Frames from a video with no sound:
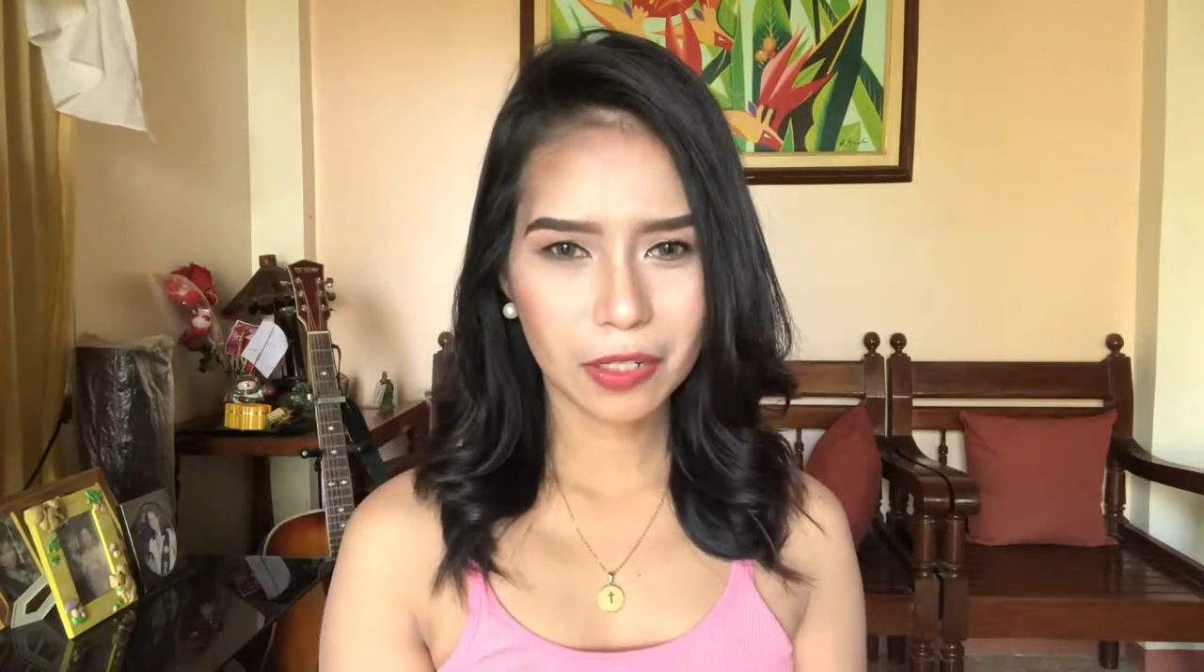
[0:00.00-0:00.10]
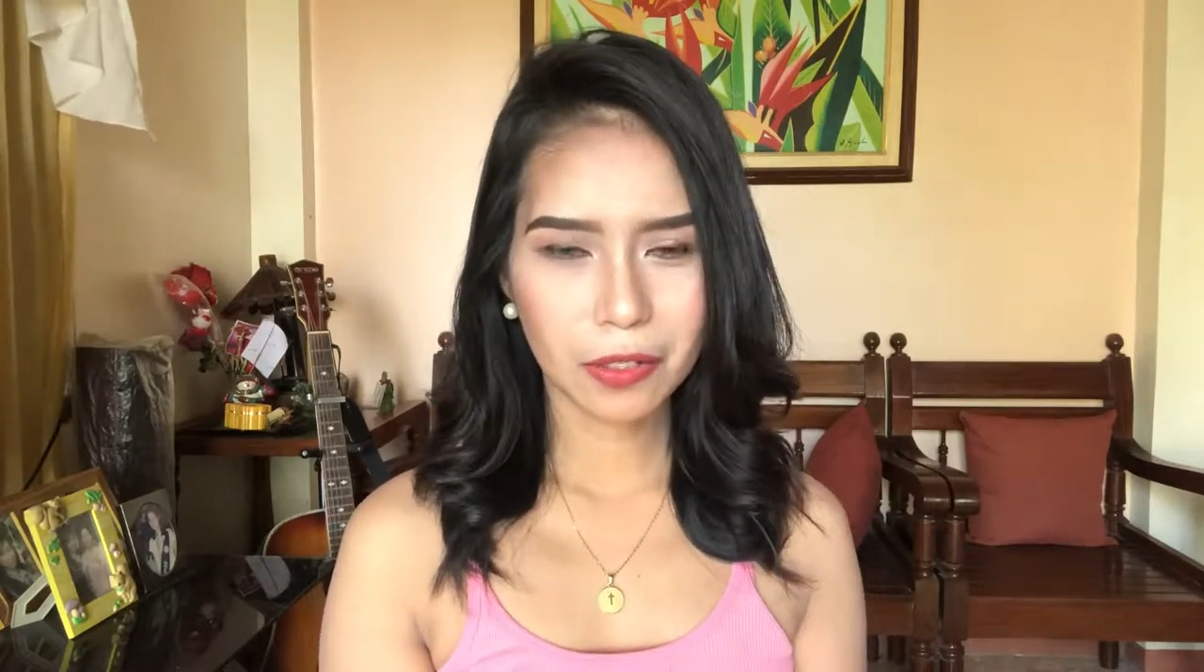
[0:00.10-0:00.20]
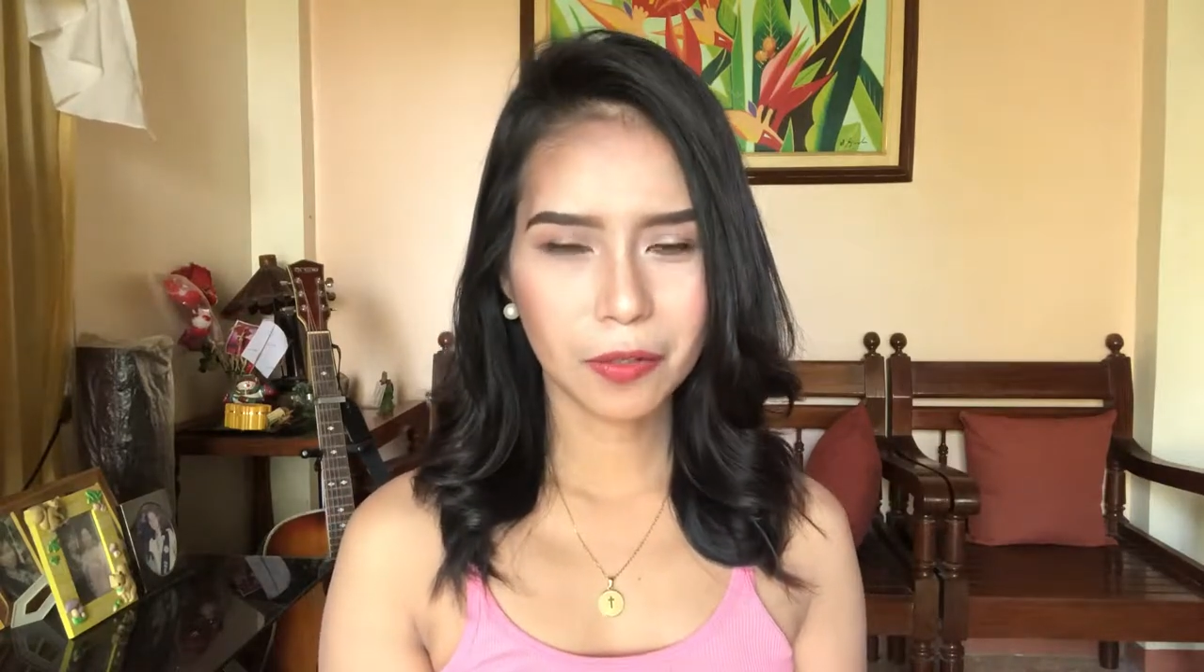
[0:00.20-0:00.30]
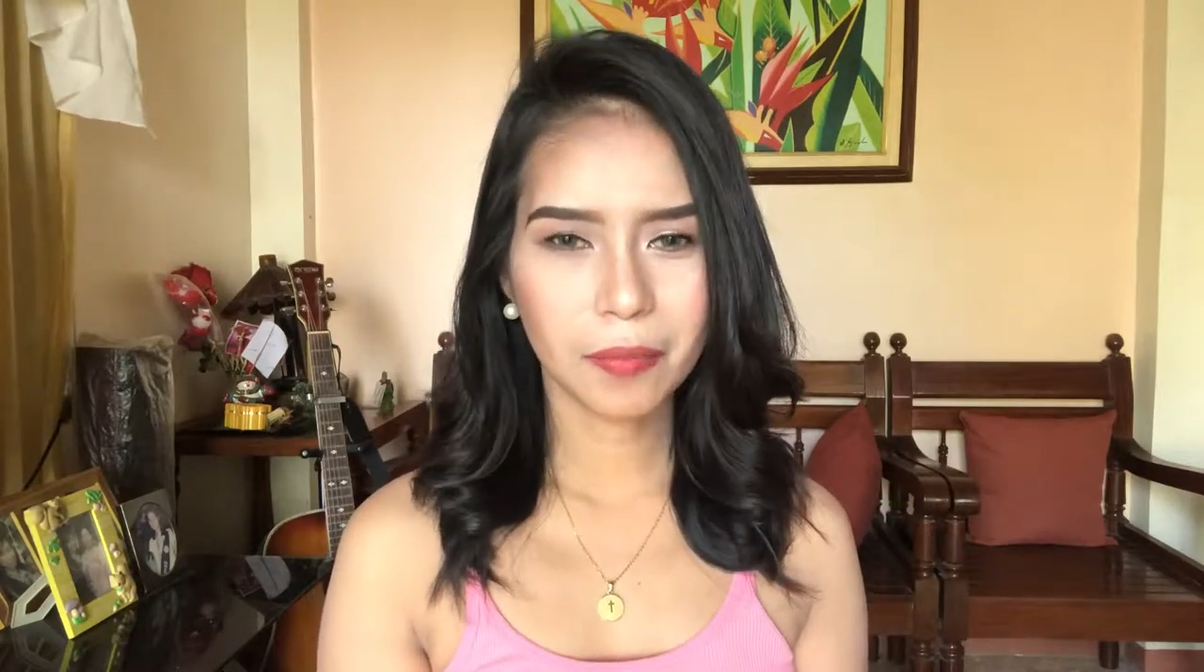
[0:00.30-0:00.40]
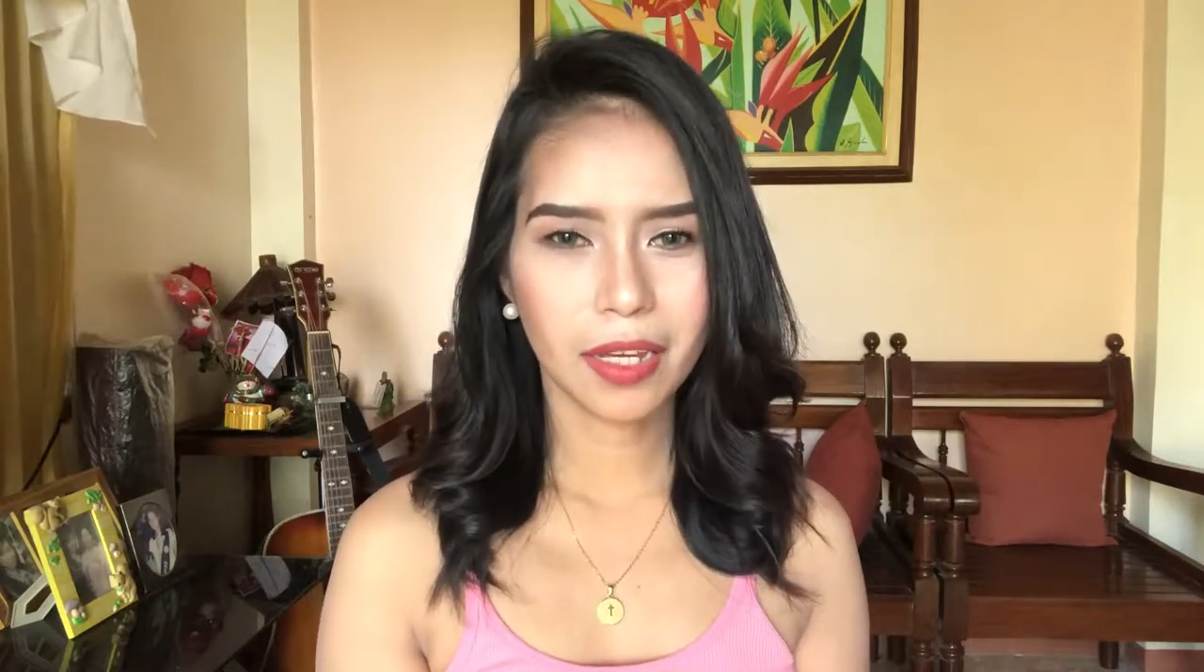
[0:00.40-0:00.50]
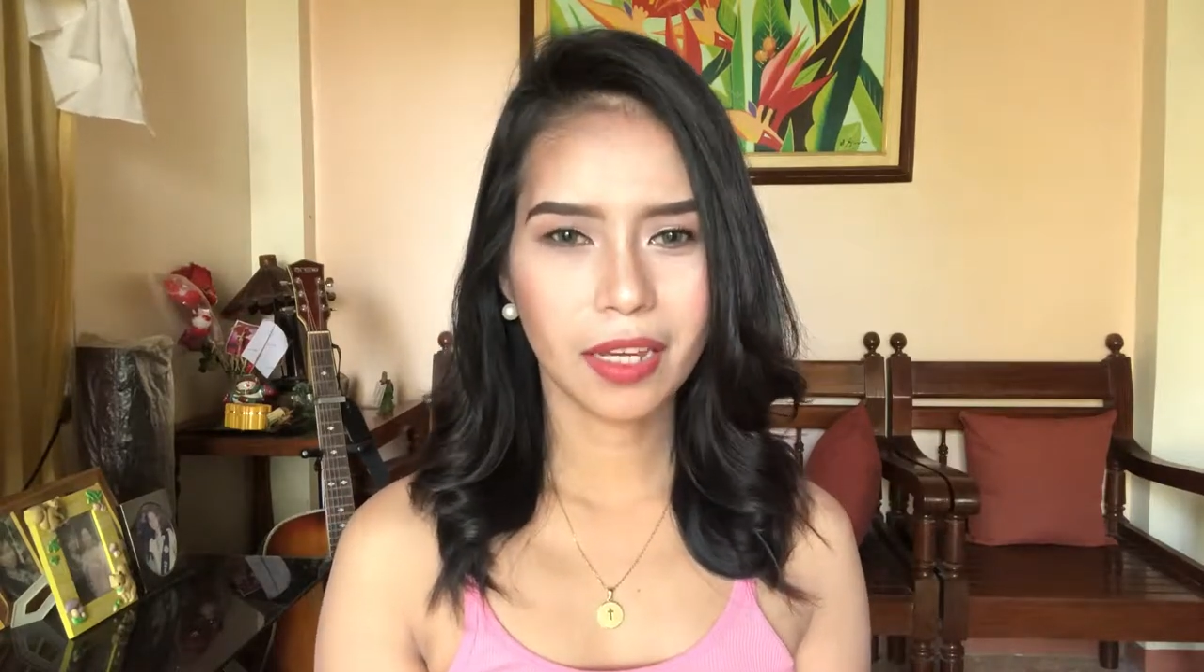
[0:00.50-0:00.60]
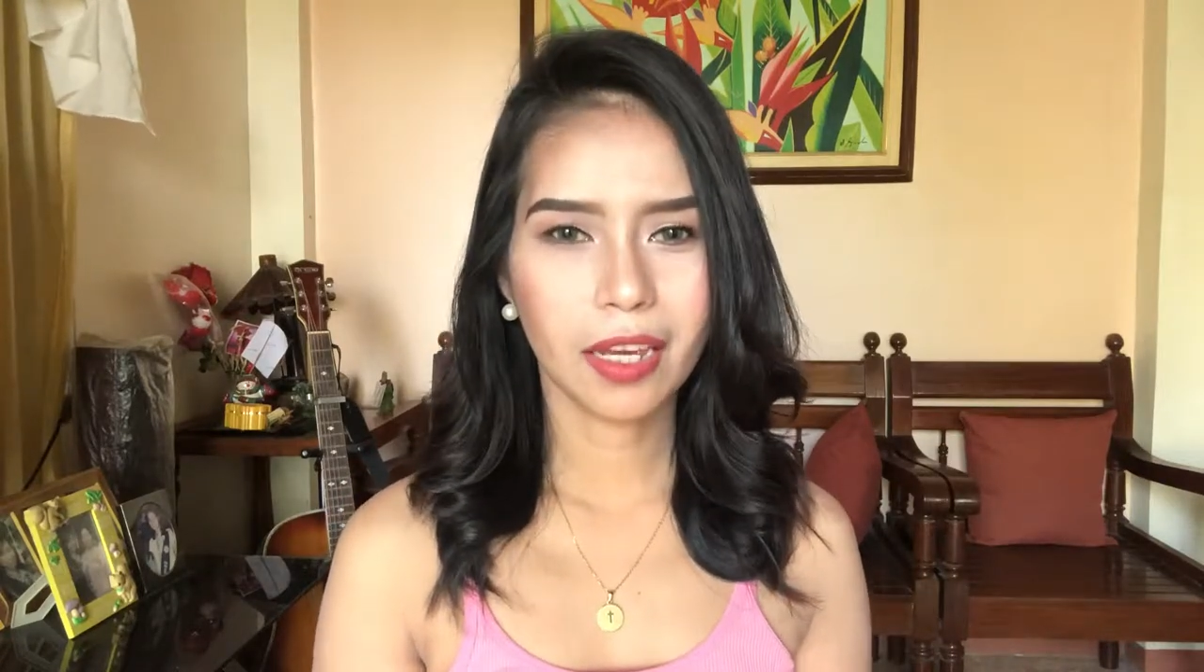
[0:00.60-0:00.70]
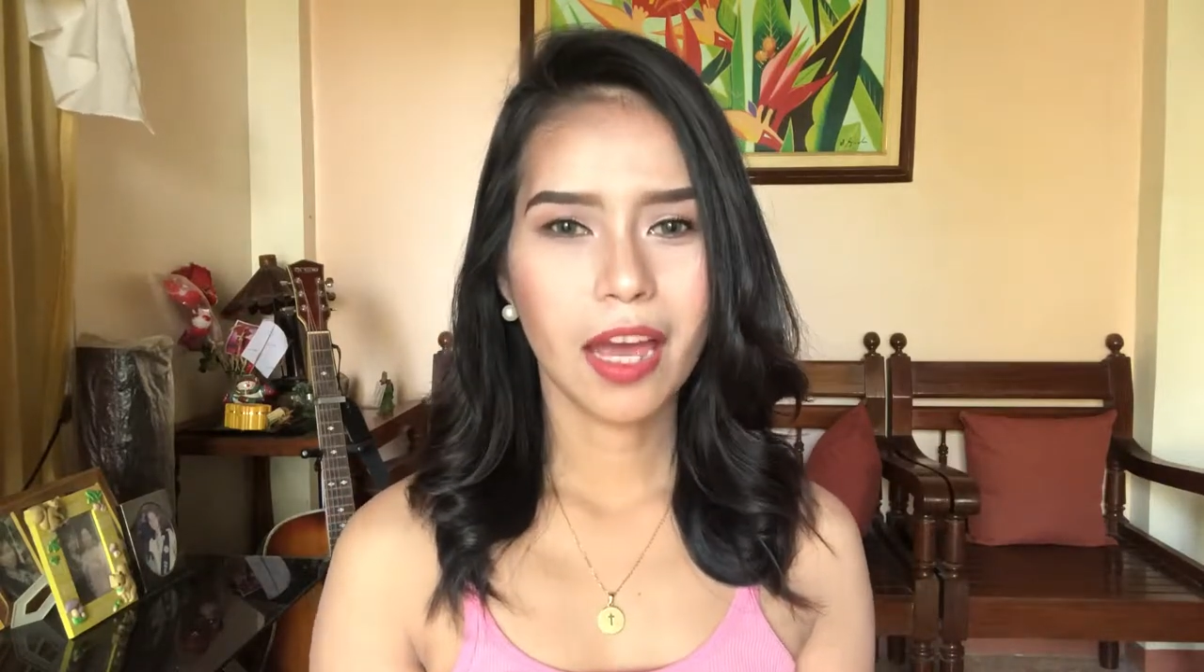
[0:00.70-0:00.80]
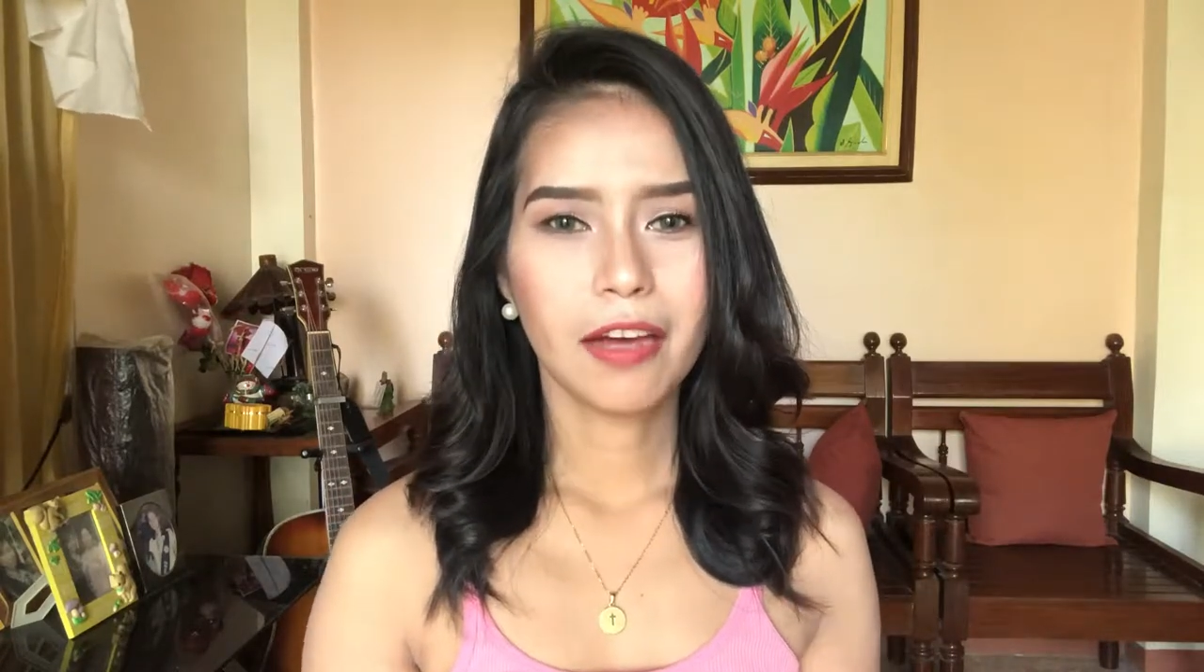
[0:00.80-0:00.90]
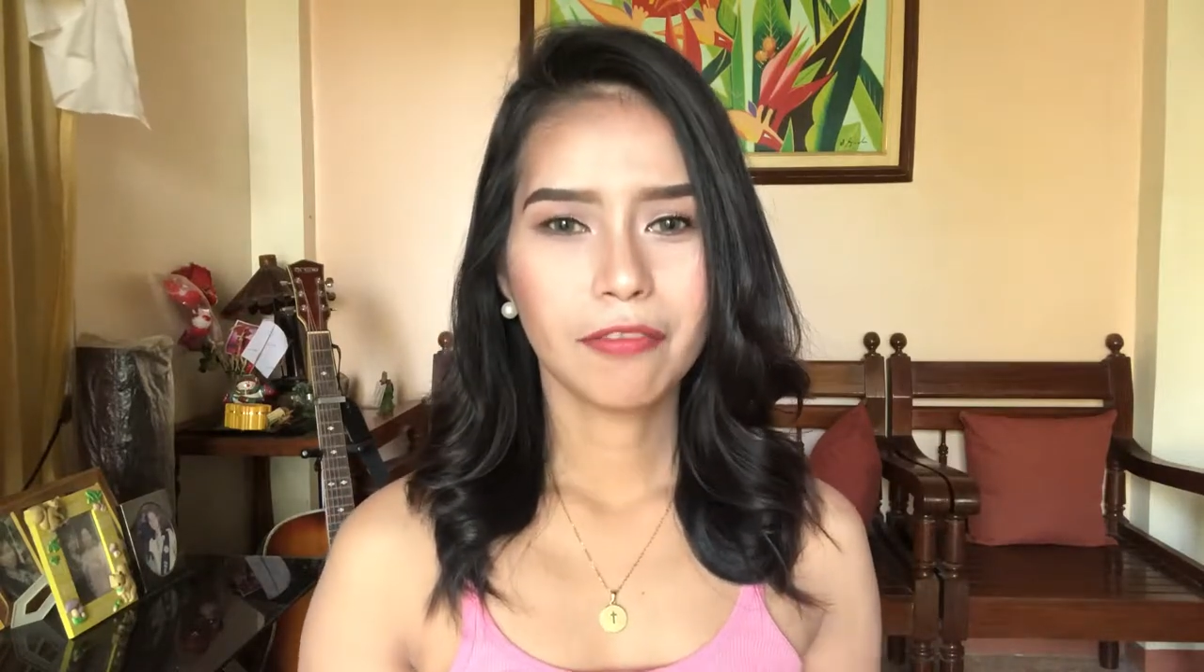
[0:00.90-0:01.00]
to you my